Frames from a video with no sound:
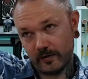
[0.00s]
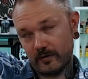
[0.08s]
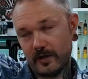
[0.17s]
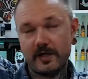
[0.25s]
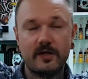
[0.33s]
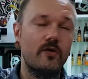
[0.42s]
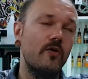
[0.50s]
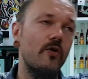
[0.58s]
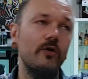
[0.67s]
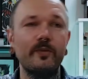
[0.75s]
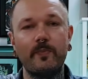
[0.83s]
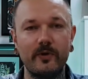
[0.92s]
like
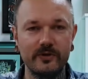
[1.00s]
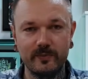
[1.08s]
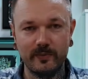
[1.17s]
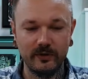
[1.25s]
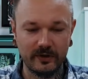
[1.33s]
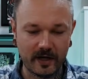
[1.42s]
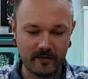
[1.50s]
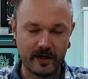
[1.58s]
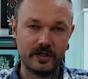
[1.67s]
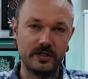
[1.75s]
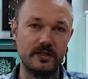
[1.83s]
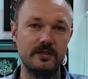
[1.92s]
all the possible
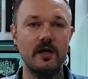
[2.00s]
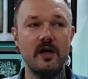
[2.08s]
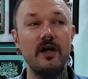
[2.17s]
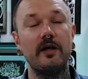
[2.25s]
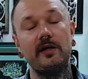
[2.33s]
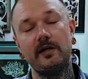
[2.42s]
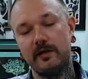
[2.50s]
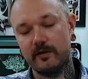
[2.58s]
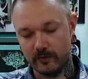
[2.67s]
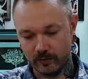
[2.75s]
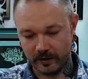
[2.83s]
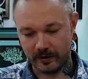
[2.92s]
directions
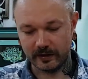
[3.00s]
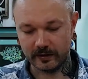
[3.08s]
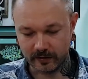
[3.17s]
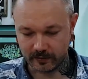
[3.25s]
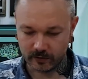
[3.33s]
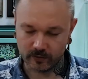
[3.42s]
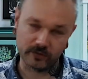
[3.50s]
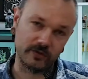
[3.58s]
including the tattoo.